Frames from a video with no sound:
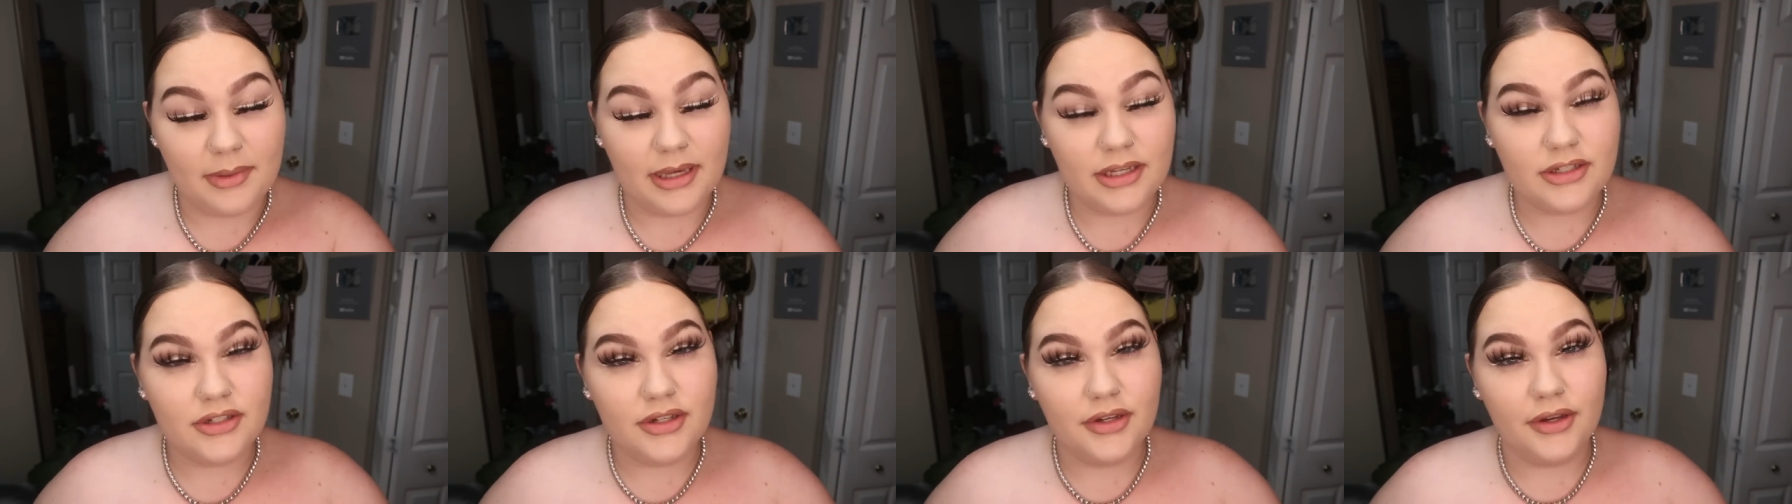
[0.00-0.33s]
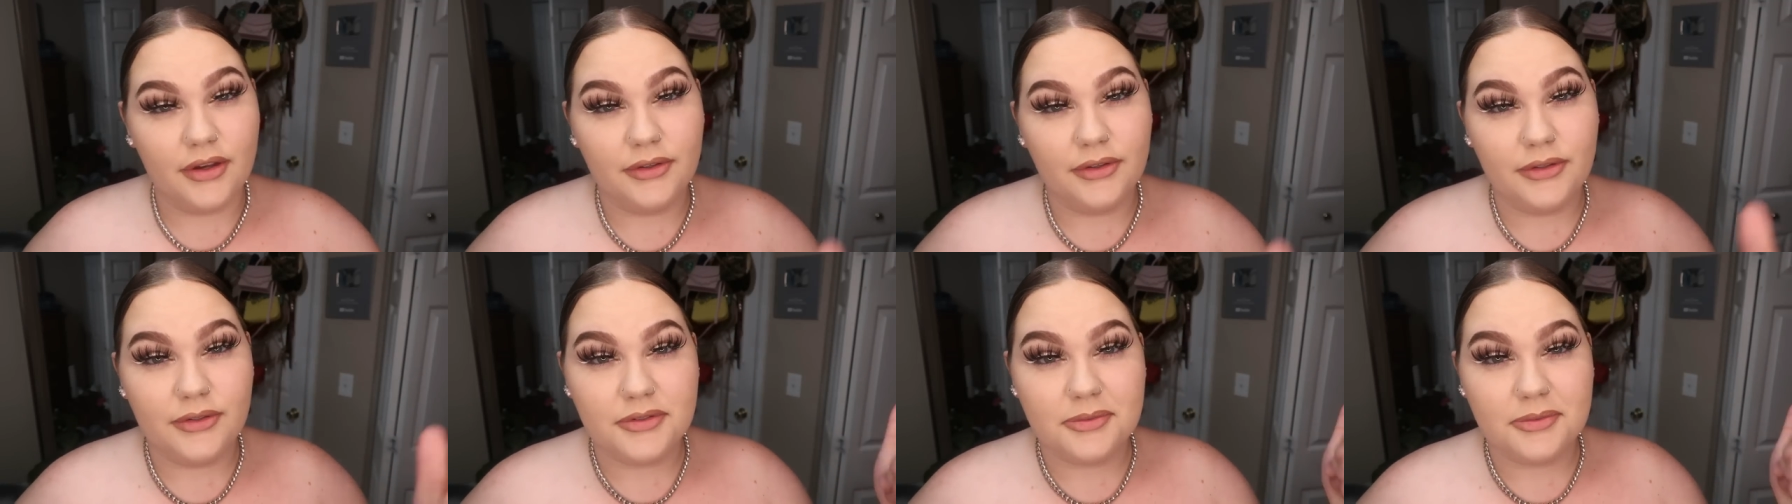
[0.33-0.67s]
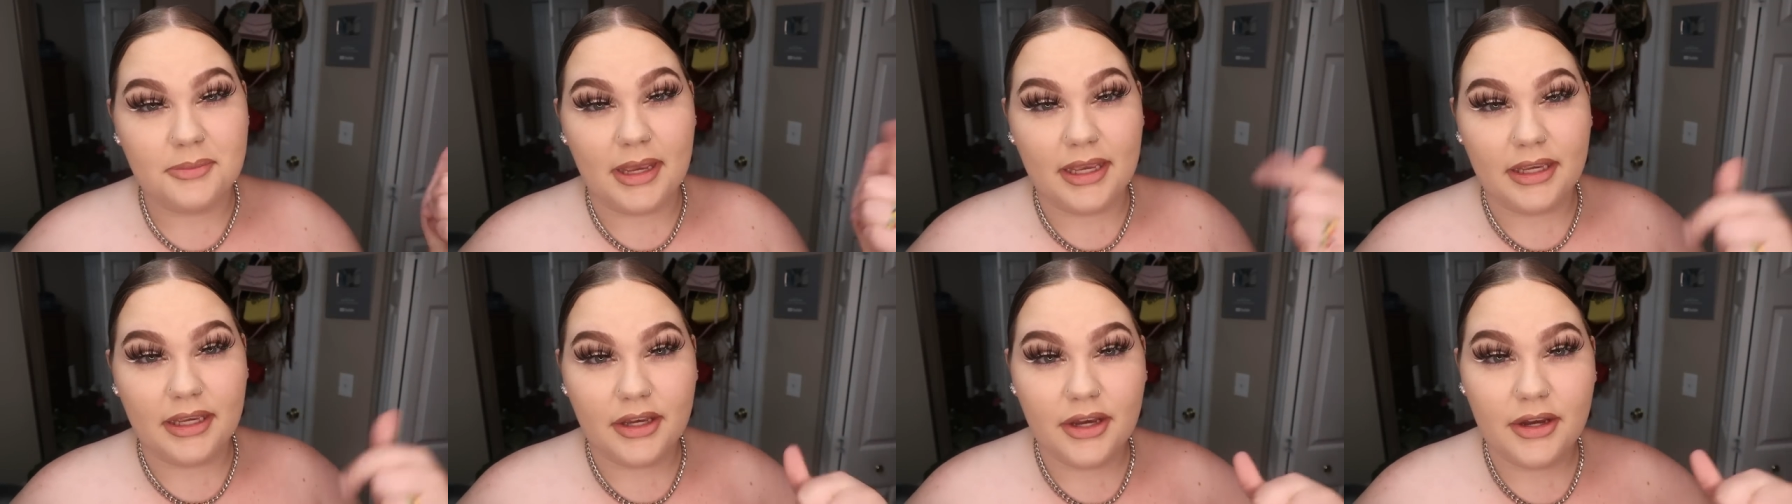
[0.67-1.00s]
Make sure y'all use
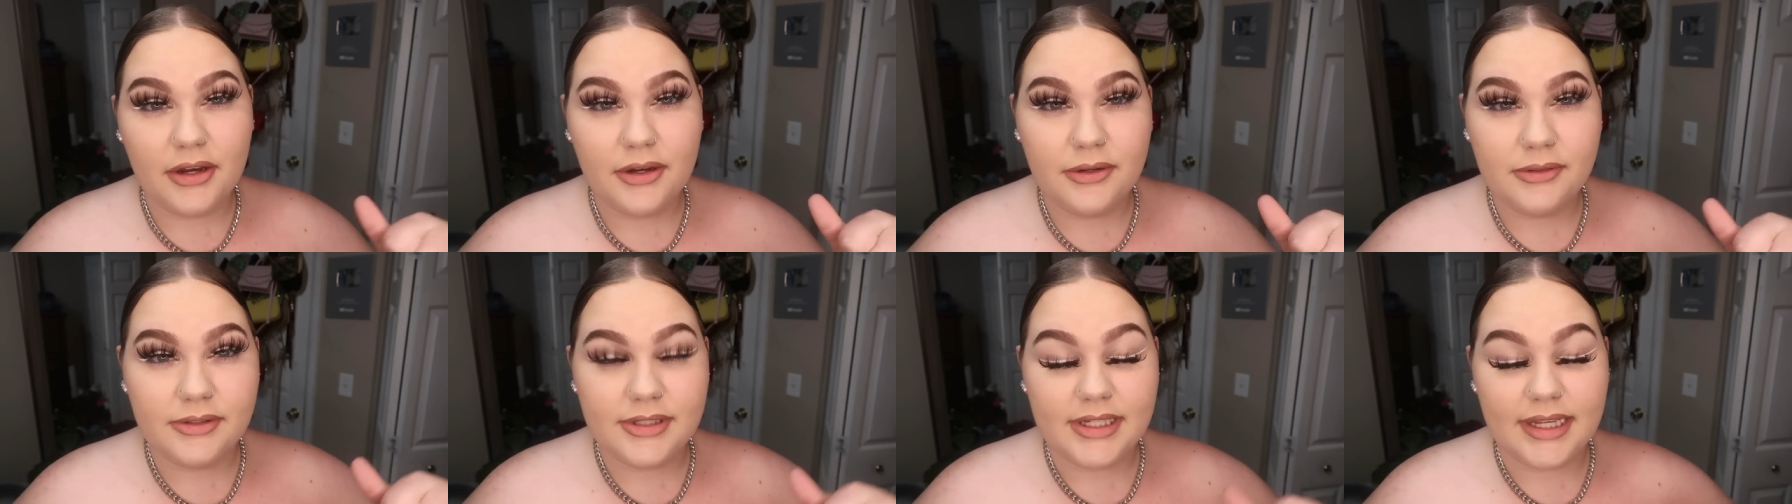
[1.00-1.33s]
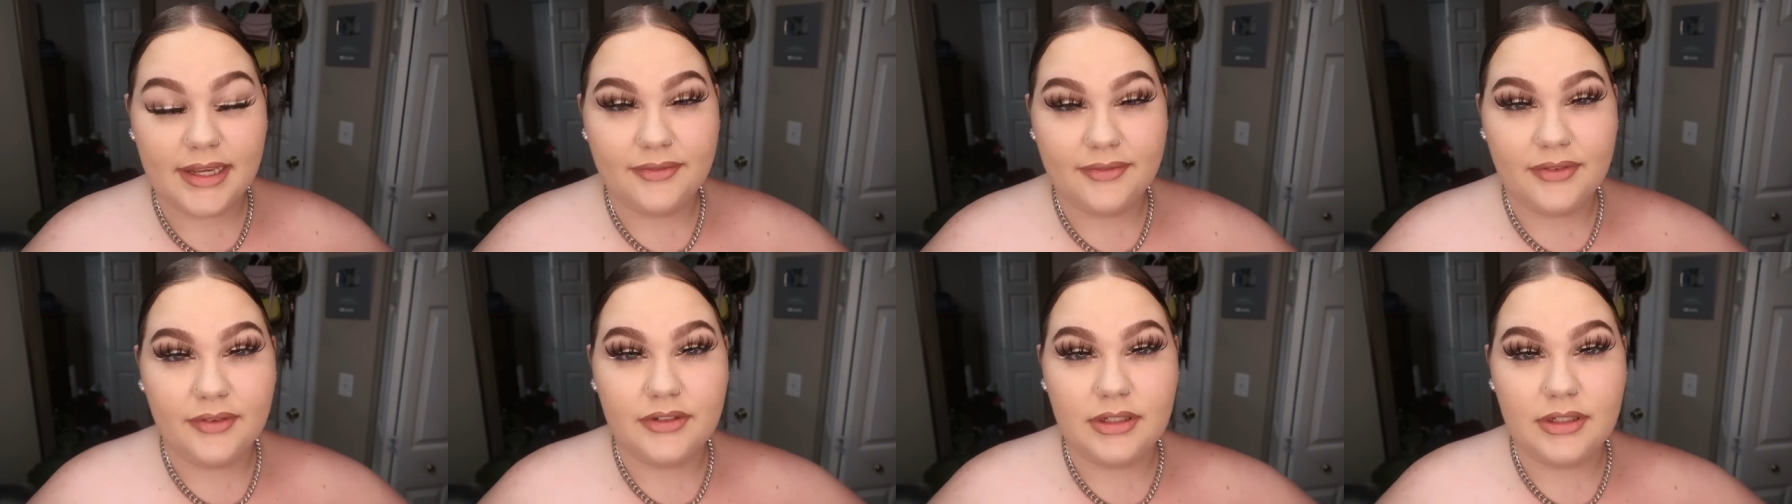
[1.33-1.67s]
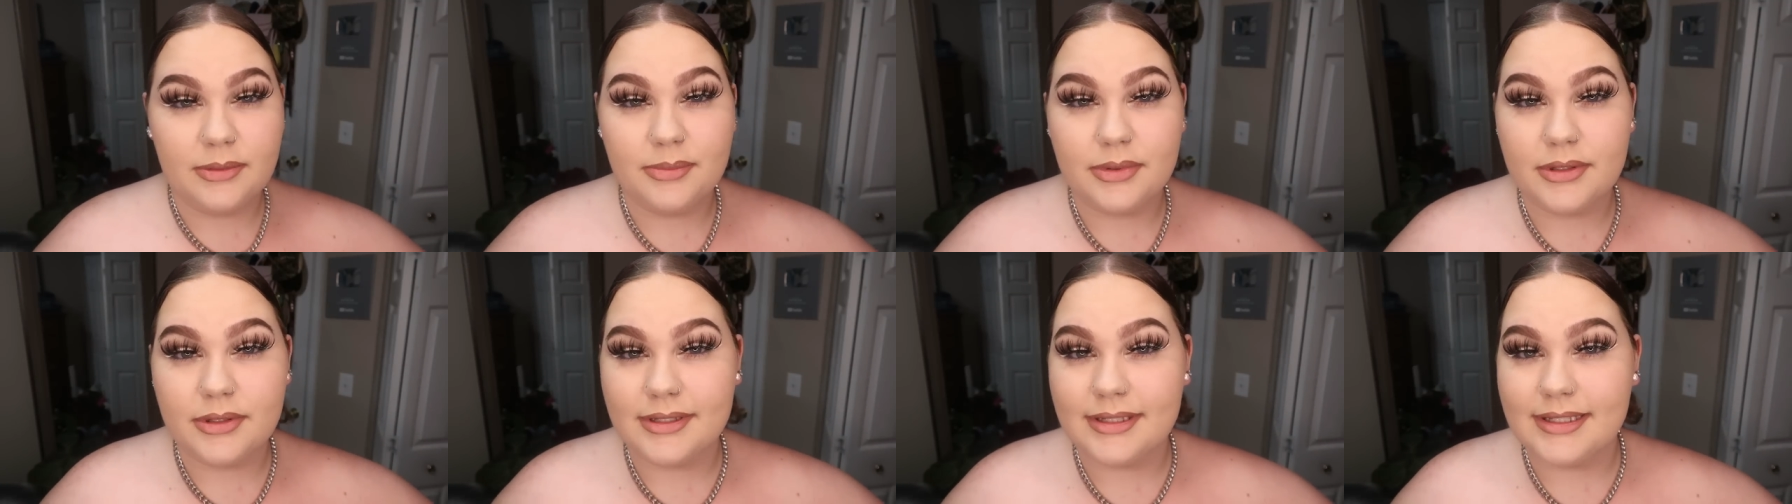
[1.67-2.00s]
my code to get
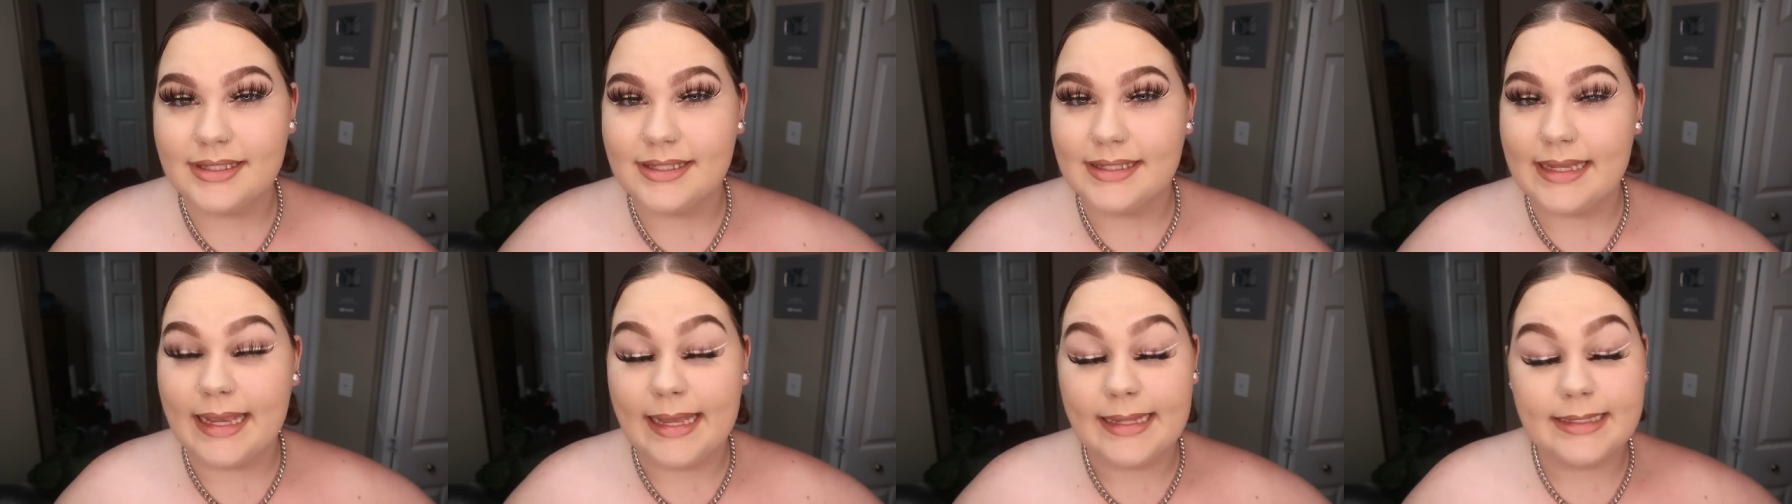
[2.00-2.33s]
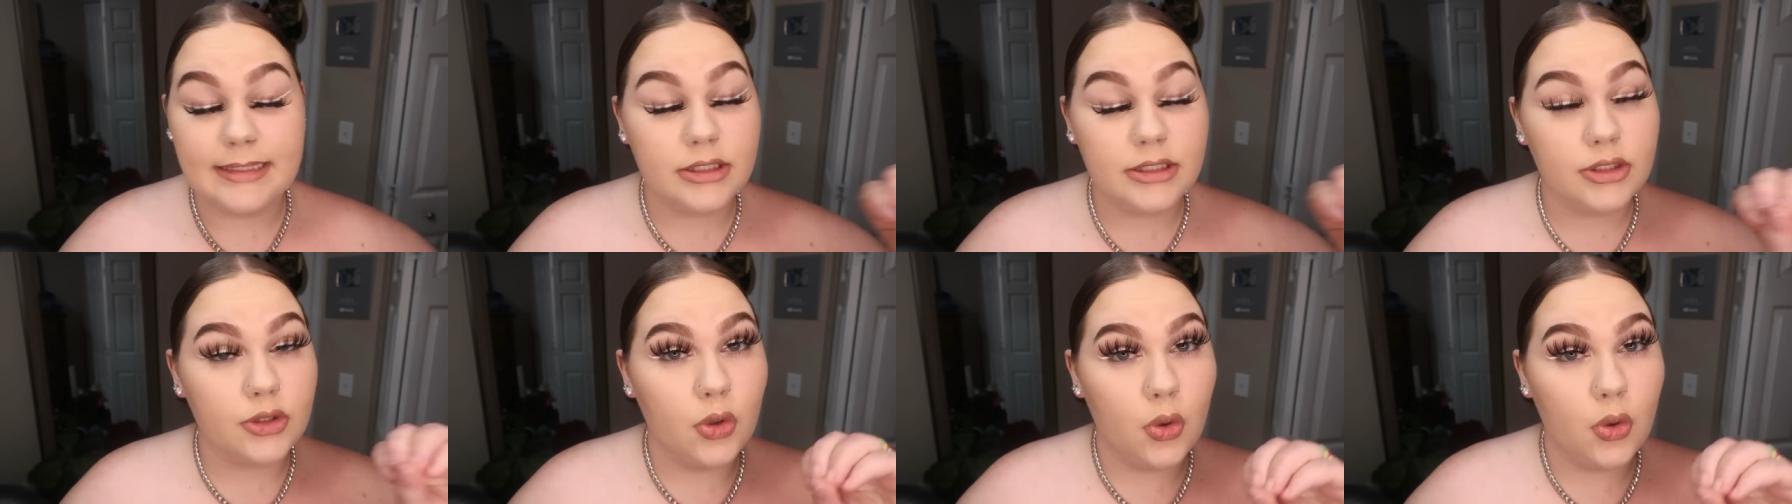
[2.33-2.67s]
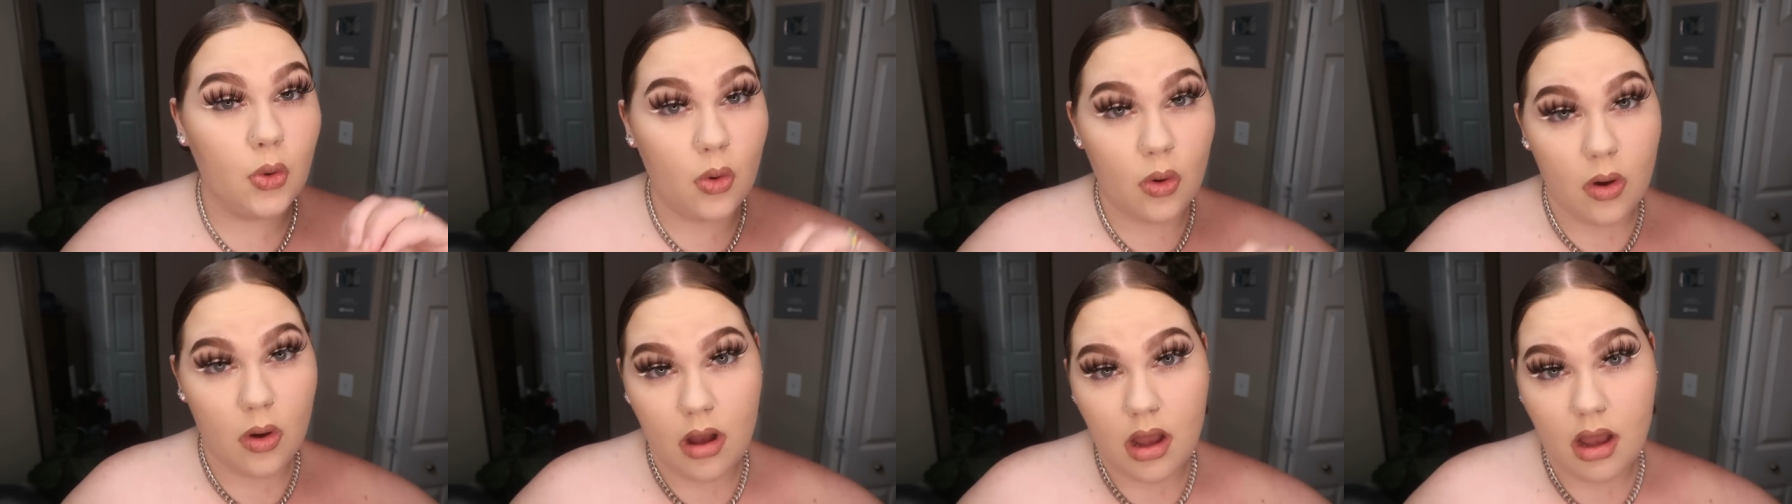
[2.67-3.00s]
15%
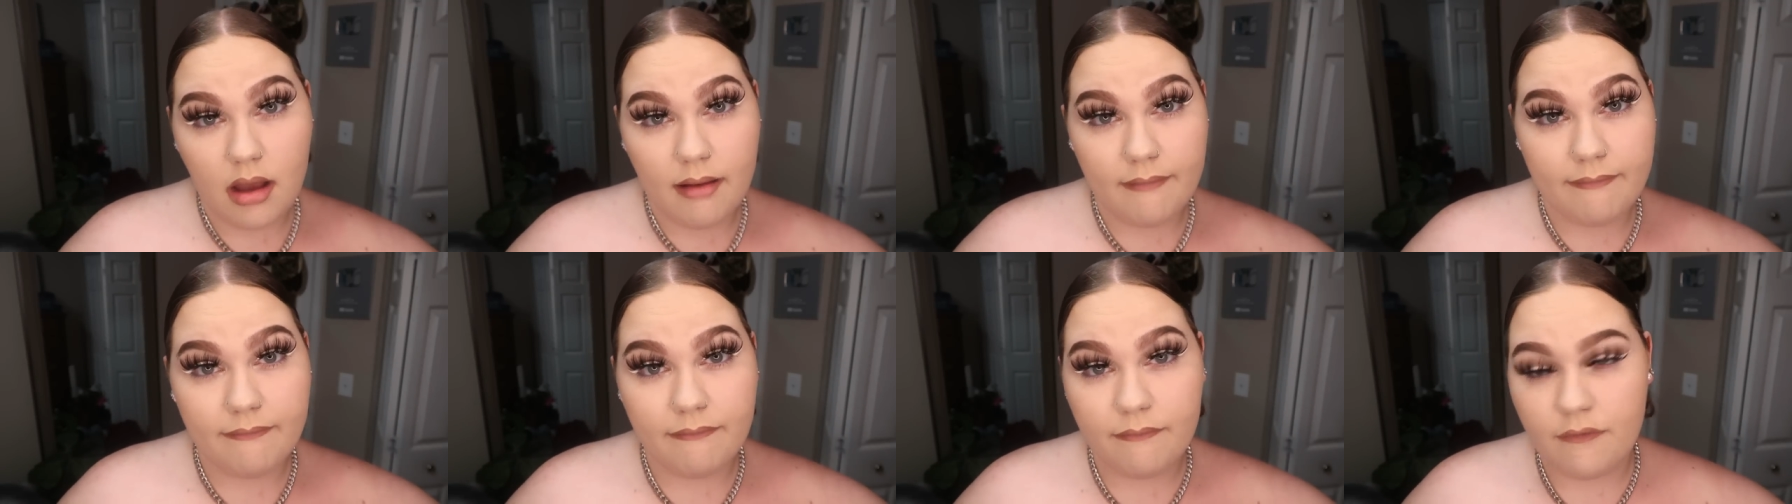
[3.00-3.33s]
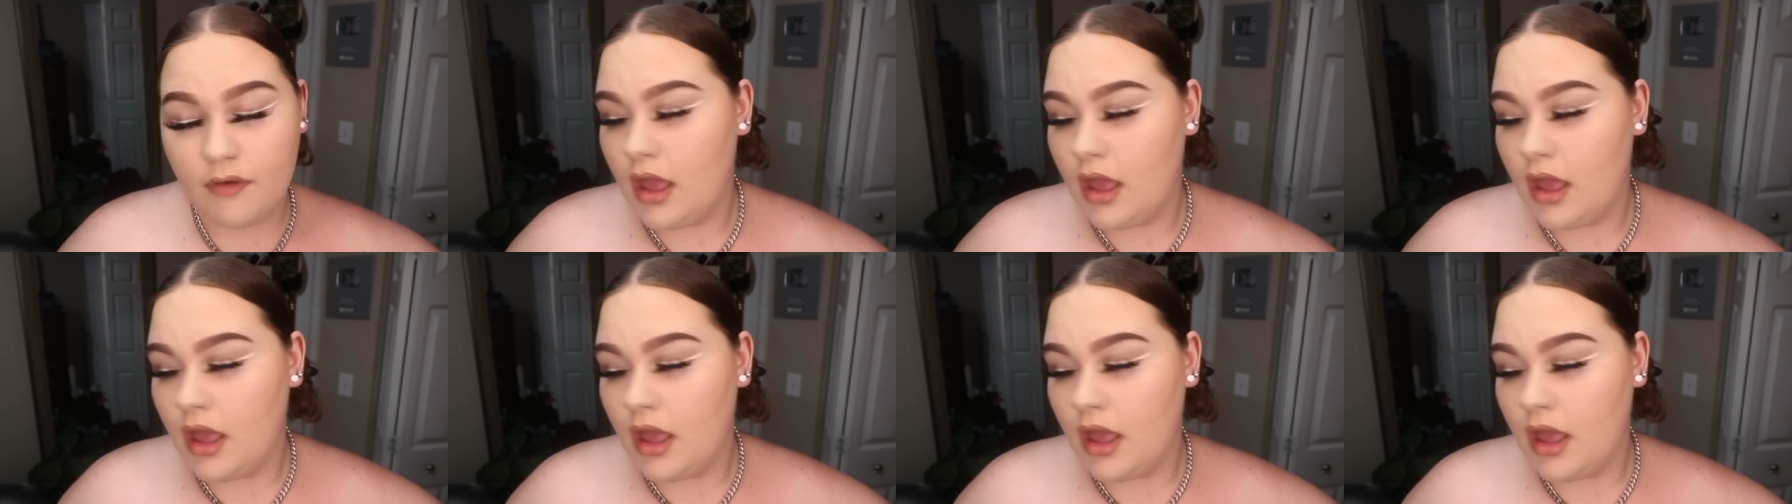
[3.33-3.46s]
off.